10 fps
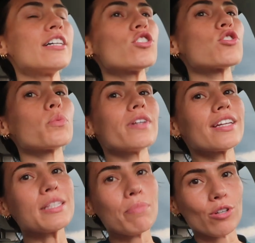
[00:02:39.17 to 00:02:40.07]

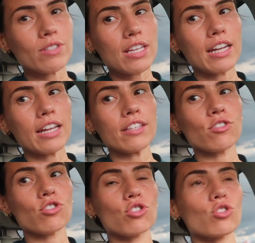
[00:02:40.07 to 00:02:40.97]
sweetest person,
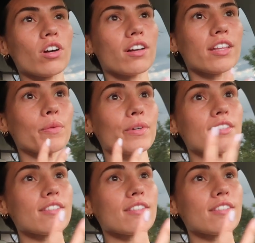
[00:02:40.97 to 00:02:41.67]
is just struggling with